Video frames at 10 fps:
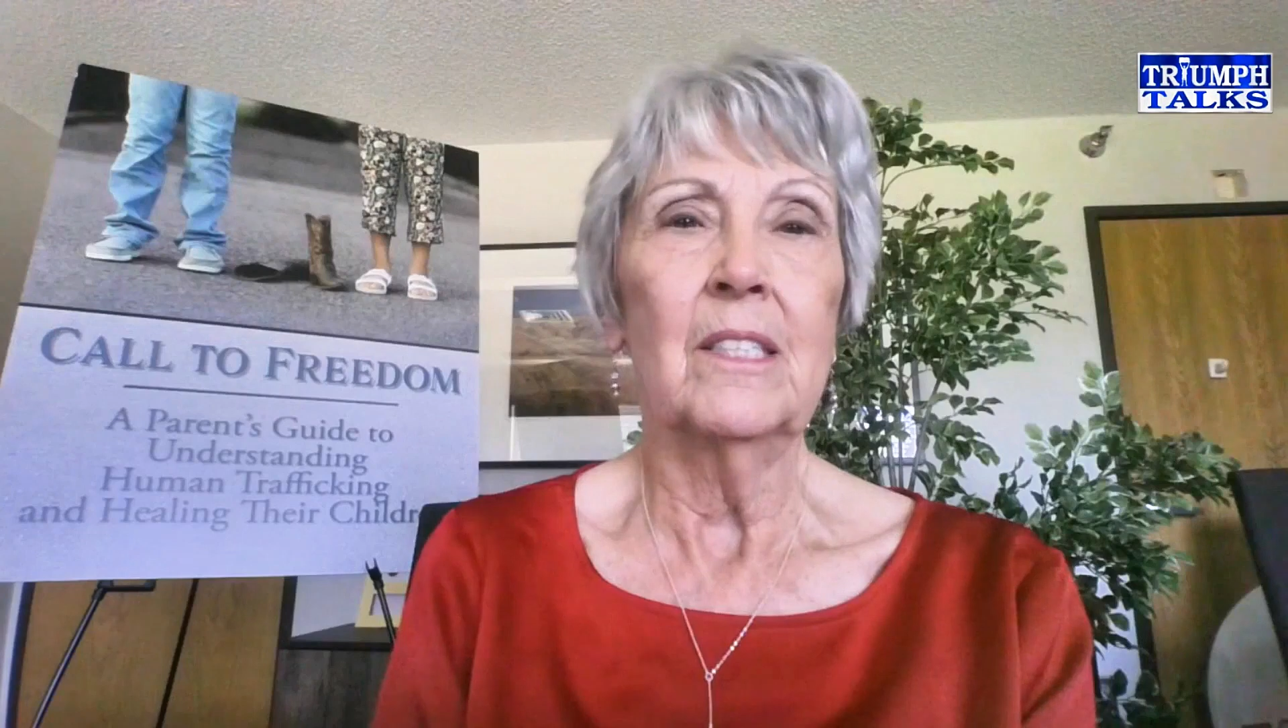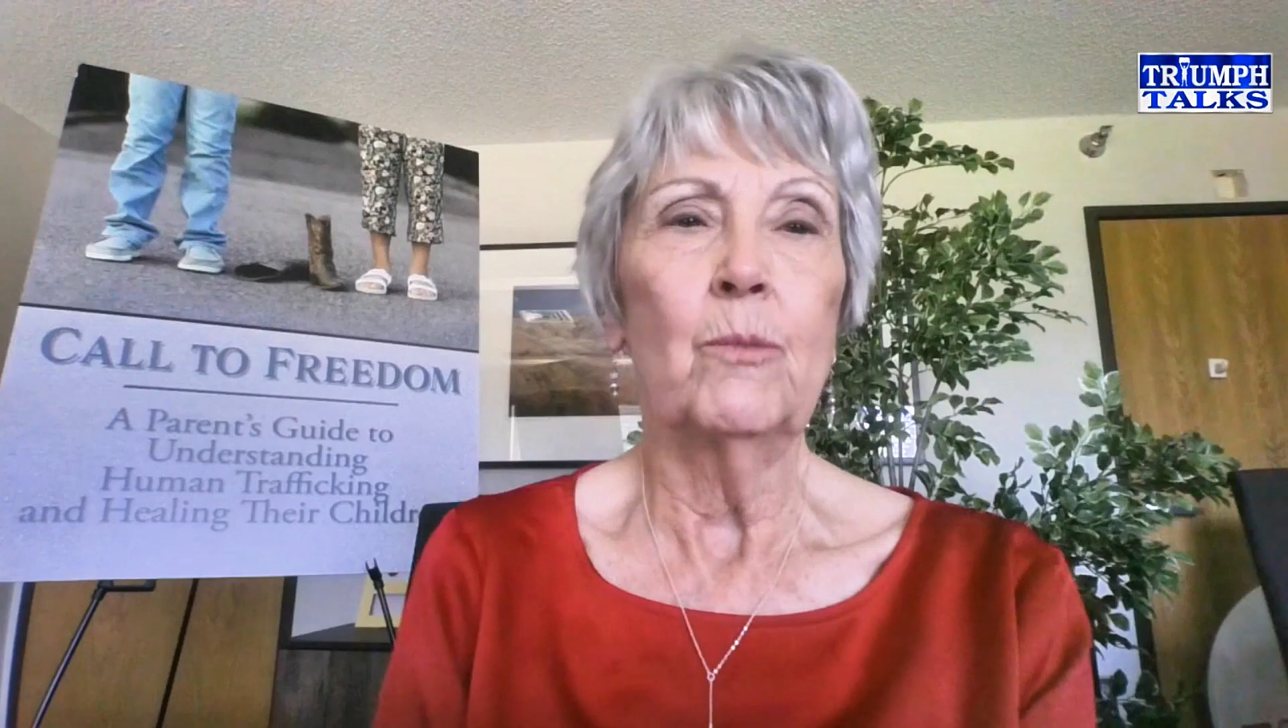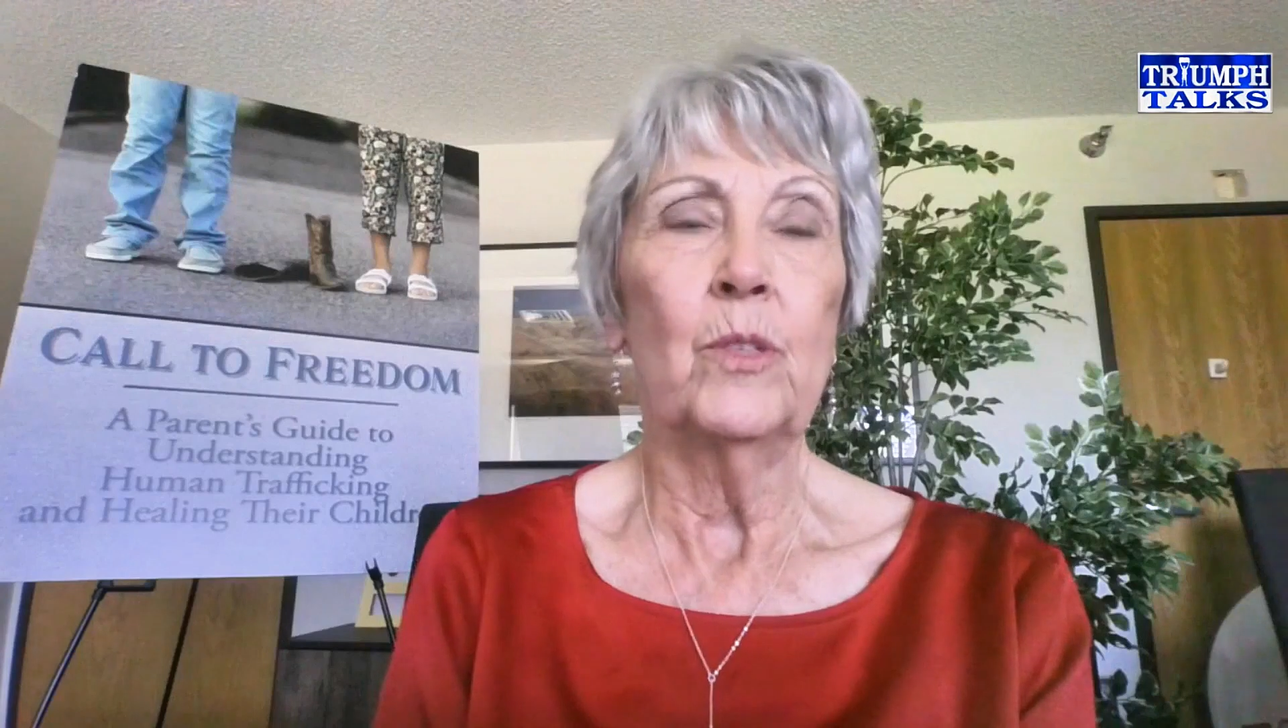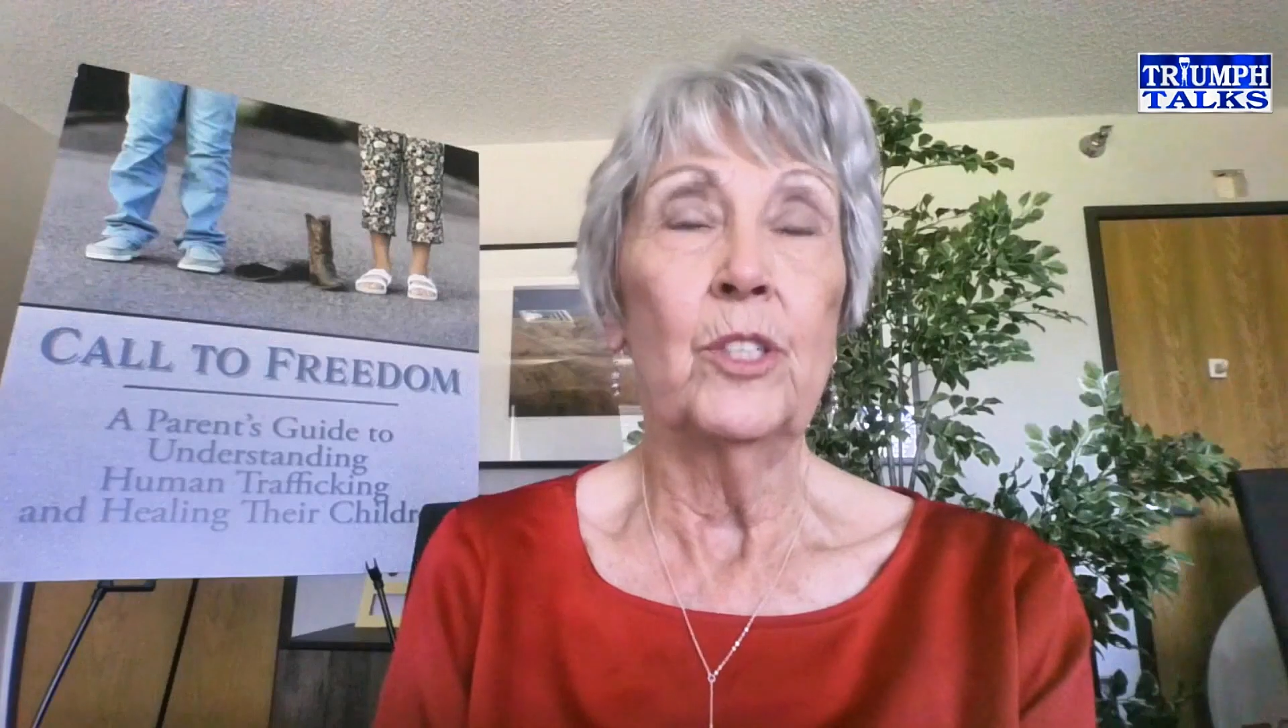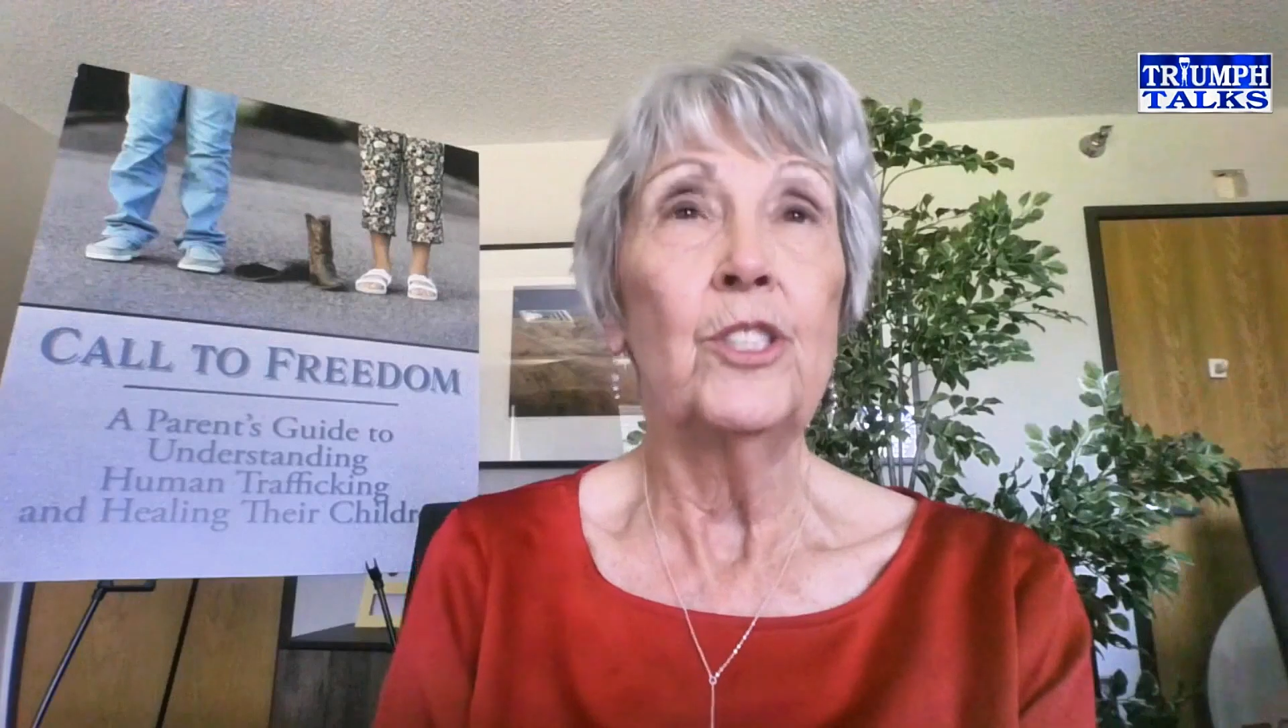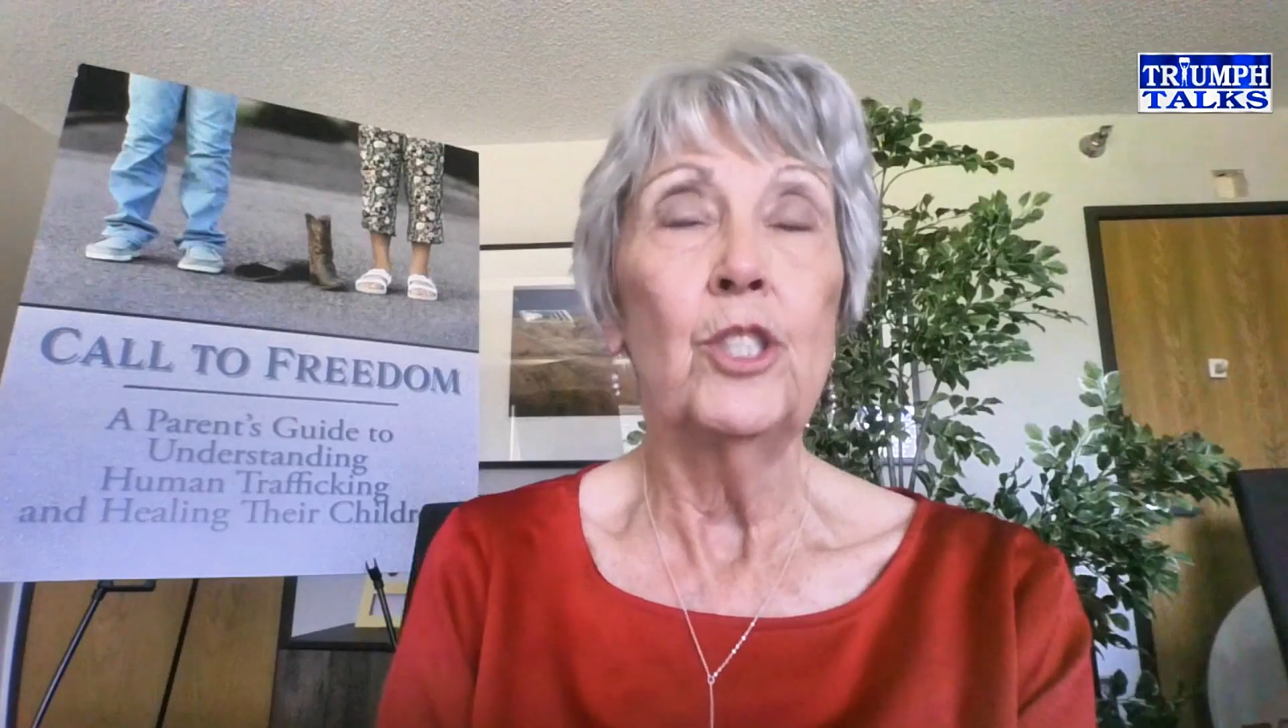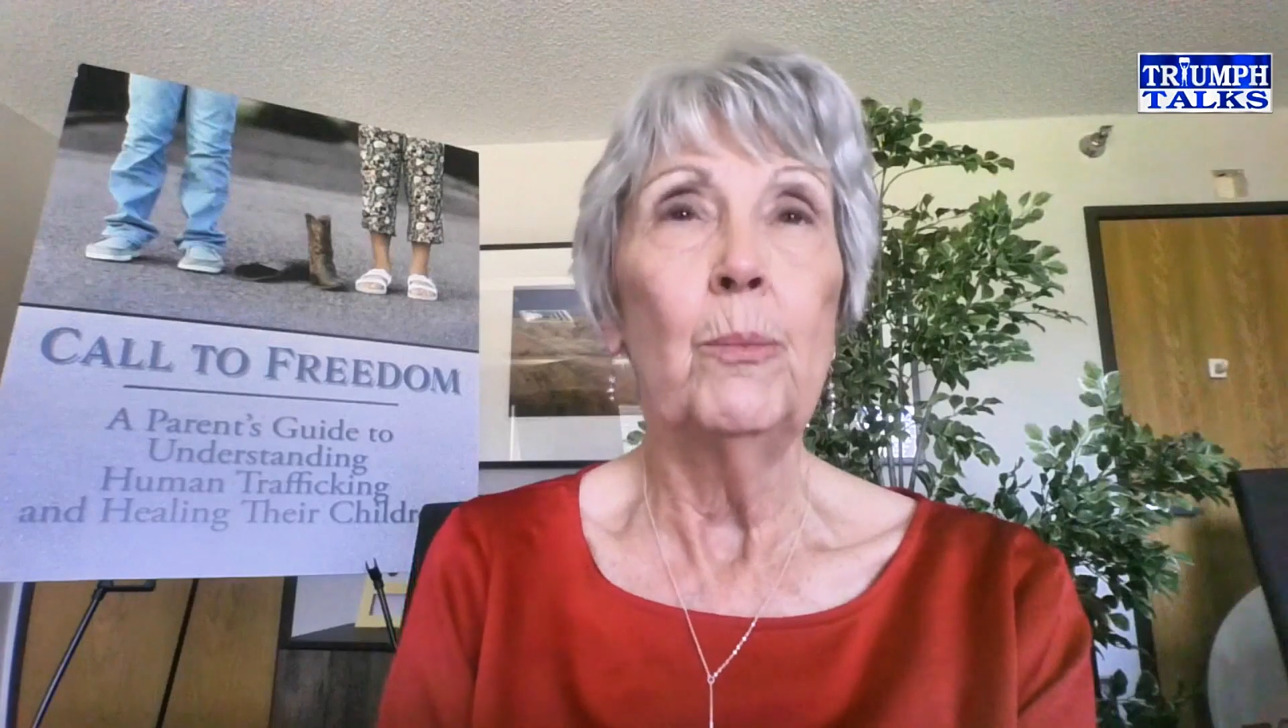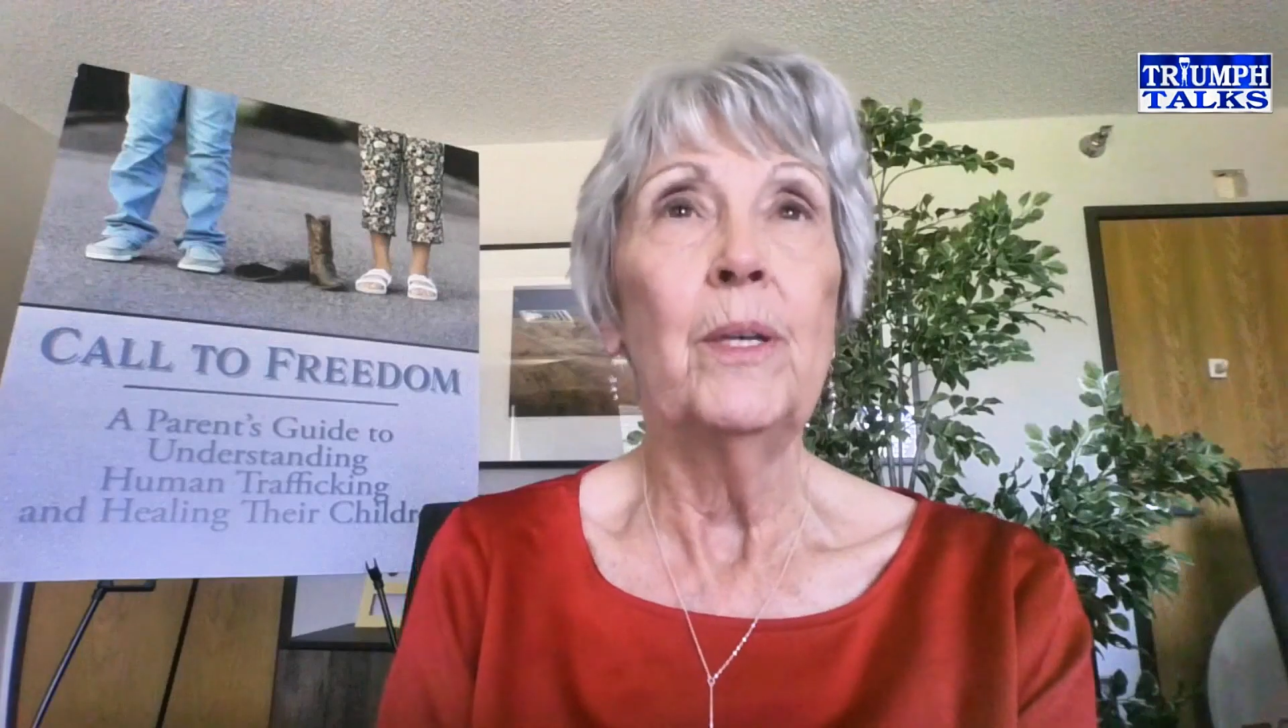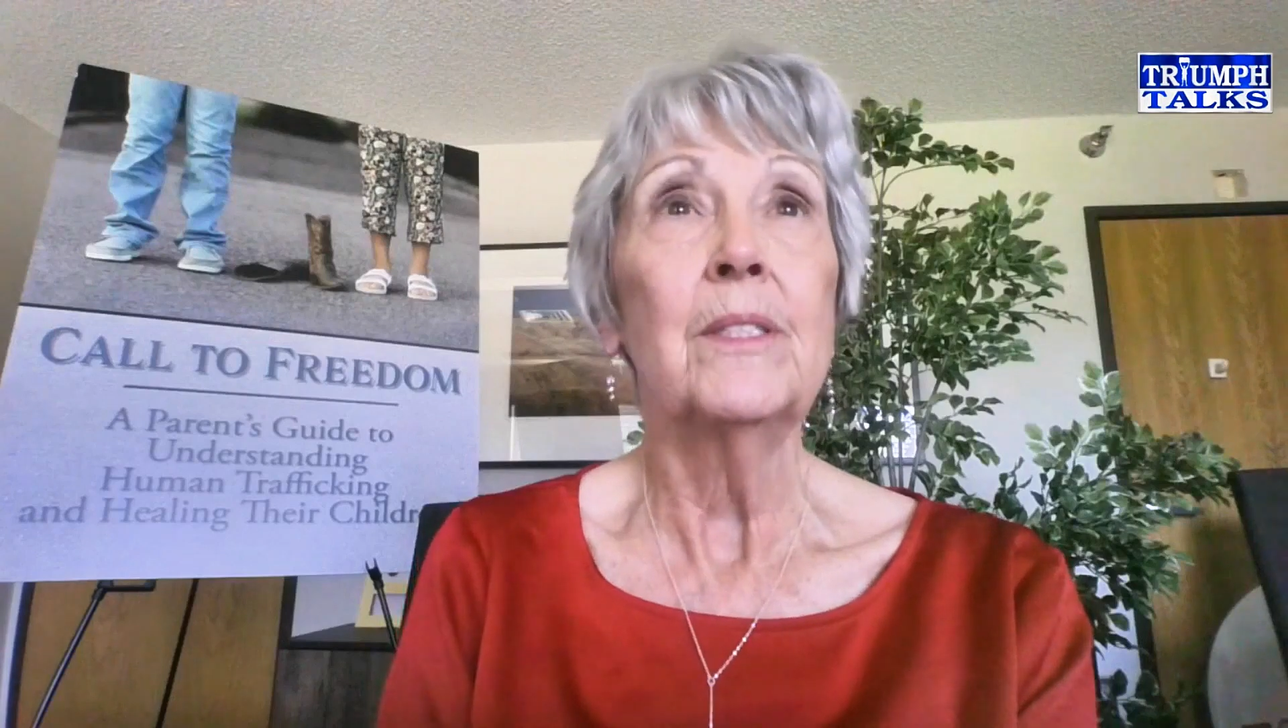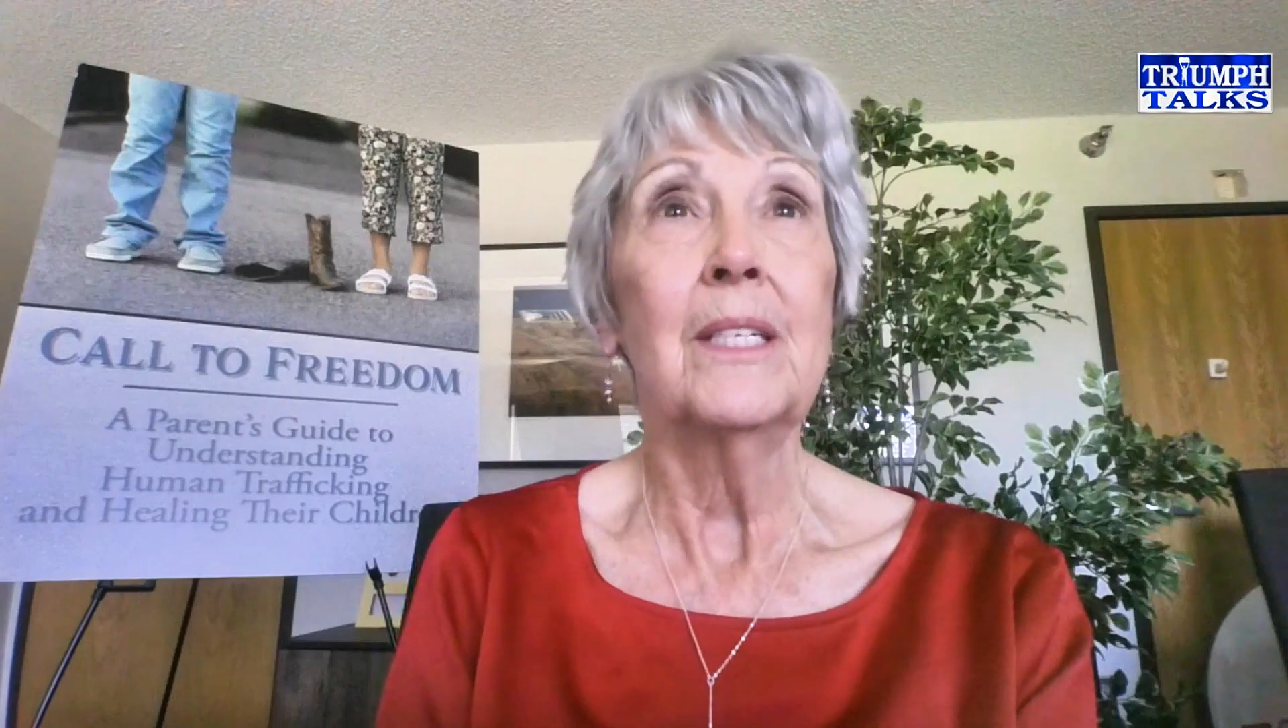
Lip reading: And could you put